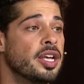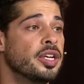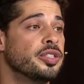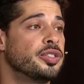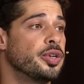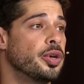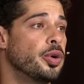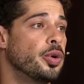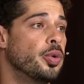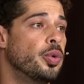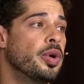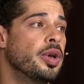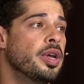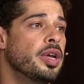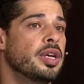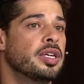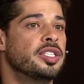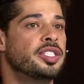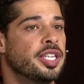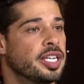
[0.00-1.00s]
So
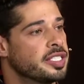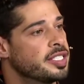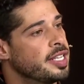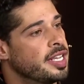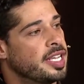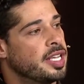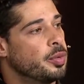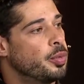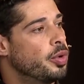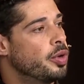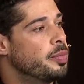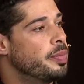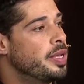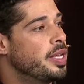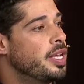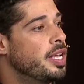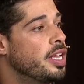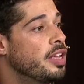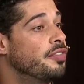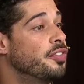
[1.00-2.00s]
just like it would
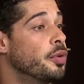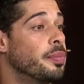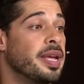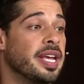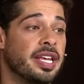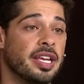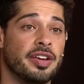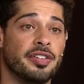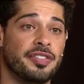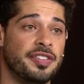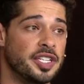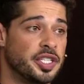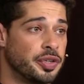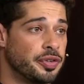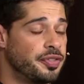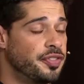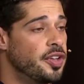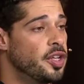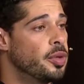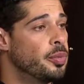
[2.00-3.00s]
be if you're making a
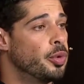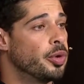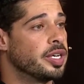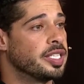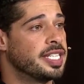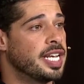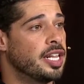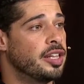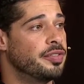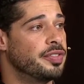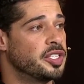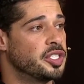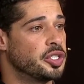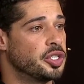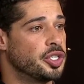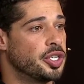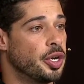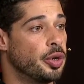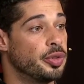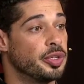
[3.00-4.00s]
feature film or a
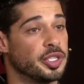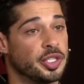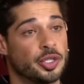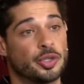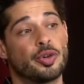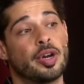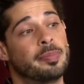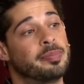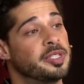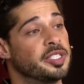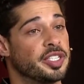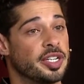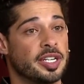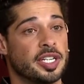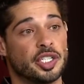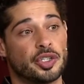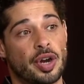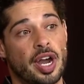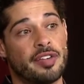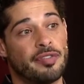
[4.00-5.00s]
television show, the script is going
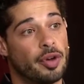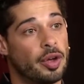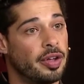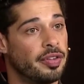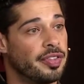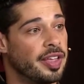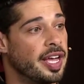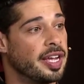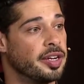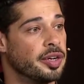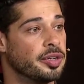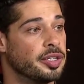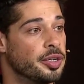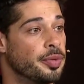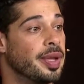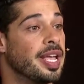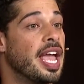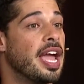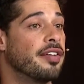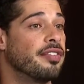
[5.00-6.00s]
to drive all of that. You're
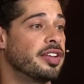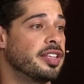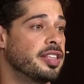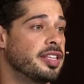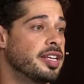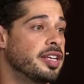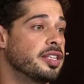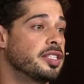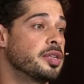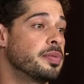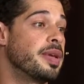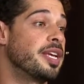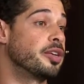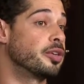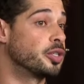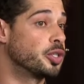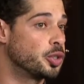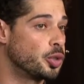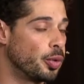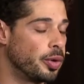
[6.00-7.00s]
doing everything to make
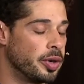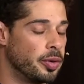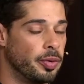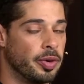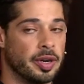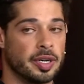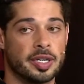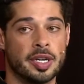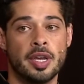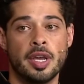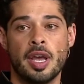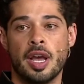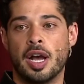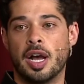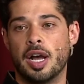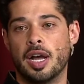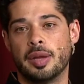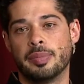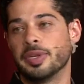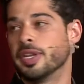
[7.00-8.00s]
your story work.
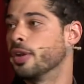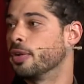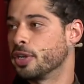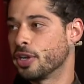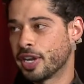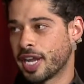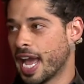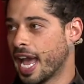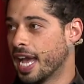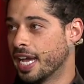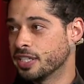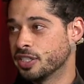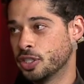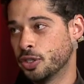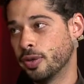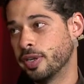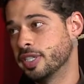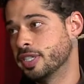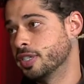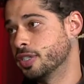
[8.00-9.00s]
Um, you know, your cast
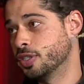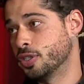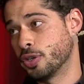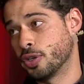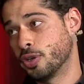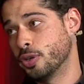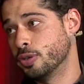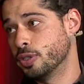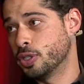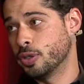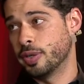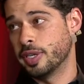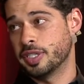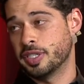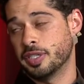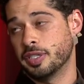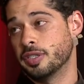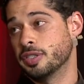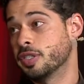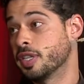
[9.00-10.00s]
choices, your crew
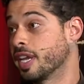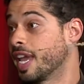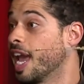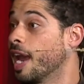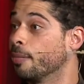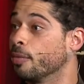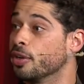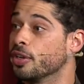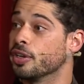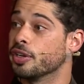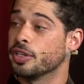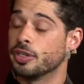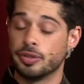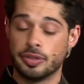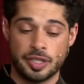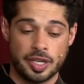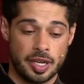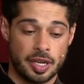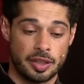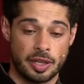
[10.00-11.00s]
choices, the camera you're
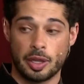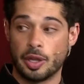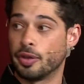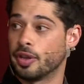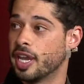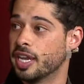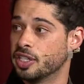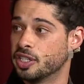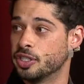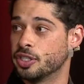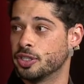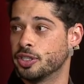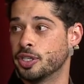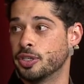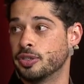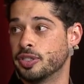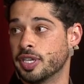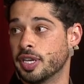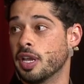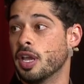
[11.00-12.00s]
using, the locations you're
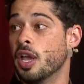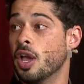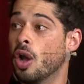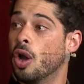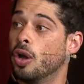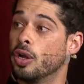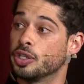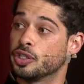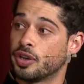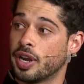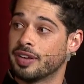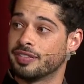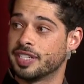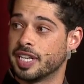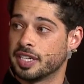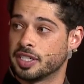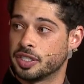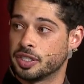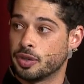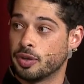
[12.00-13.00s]
choosing, all drives
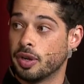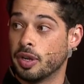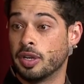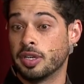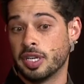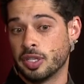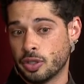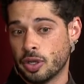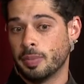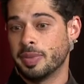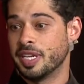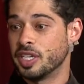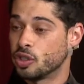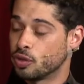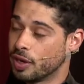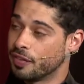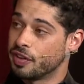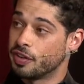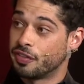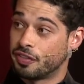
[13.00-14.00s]
that uh, is all being
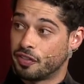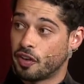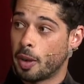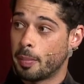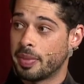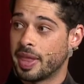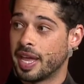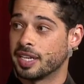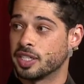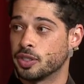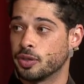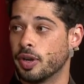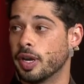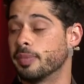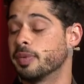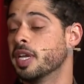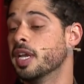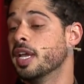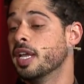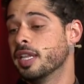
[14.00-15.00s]
driven from that
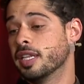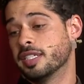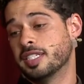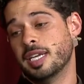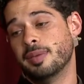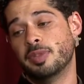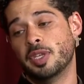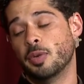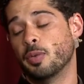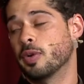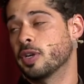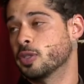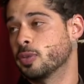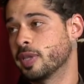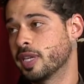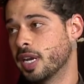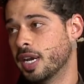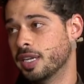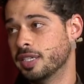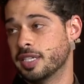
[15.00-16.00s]
script. The same thing works
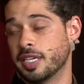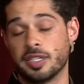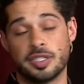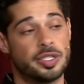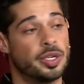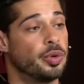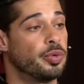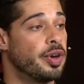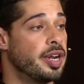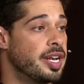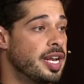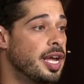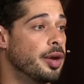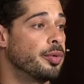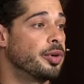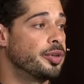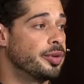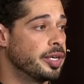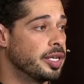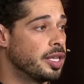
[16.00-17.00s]
with content. So right now
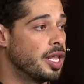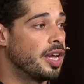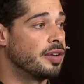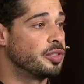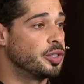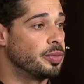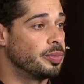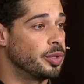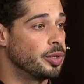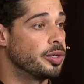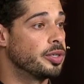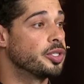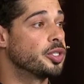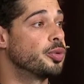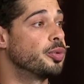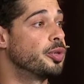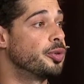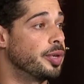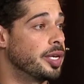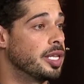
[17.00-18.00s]
we're doing a Livestream Learn,
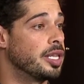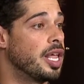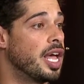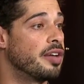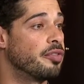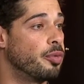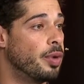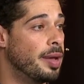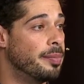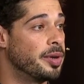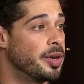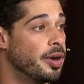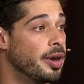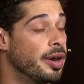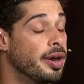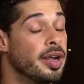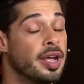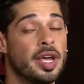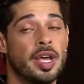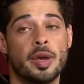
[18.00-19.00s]
so we're doing a live
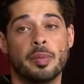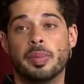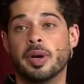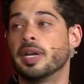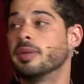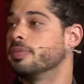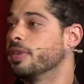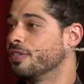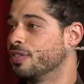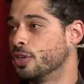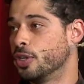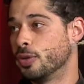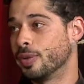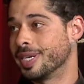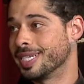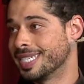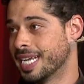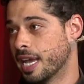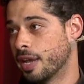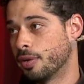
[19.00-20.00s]
webinar. But if you're
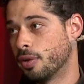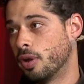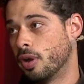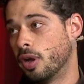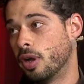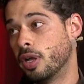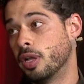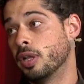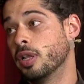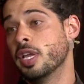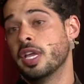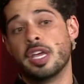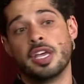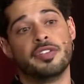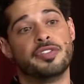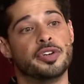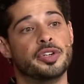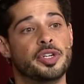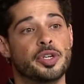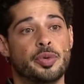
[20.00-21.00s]
doing a town hall,
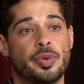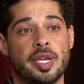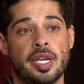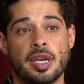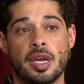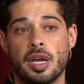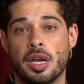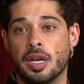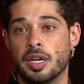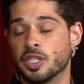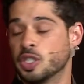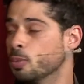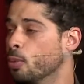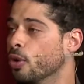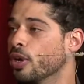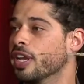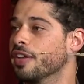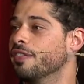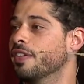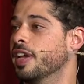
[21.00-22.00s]
if you're doing a
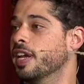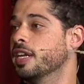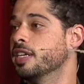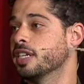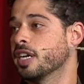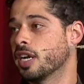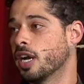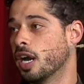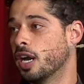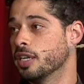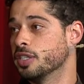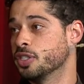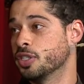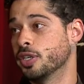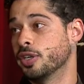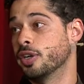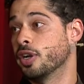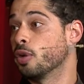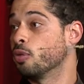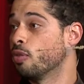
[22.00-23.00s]
sporting event, a
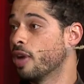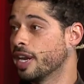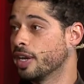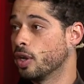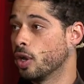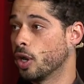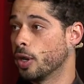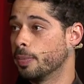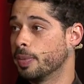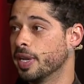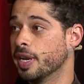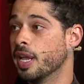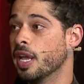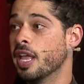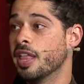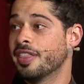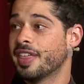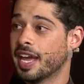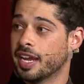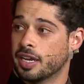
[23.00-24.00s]
concert, a red carpet,
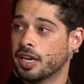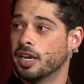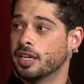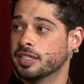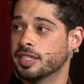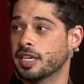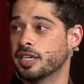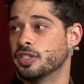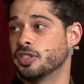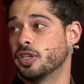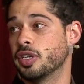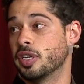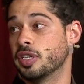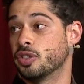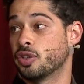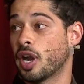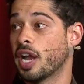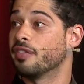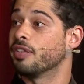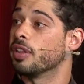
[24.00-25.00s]
that content is going to
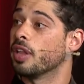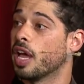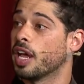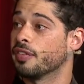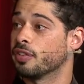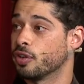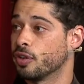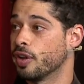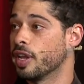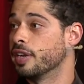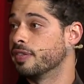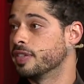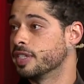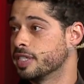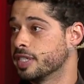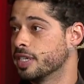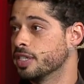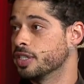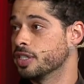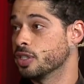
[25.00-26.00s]
drive a lot of creative
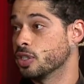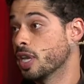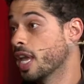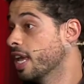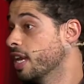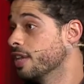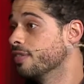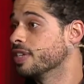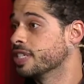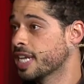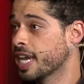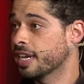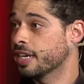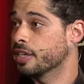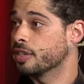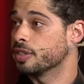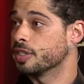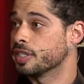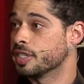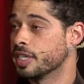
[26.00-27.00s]
decisions and even
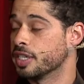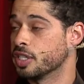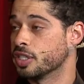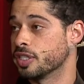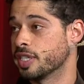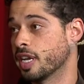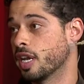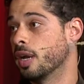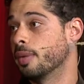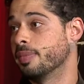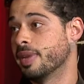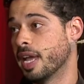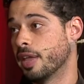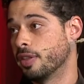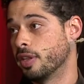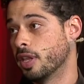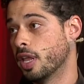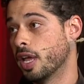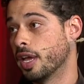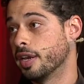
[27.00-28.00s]
technical decisions that come
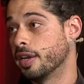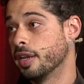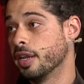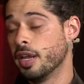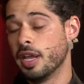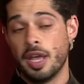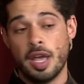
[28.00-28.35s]
down the line.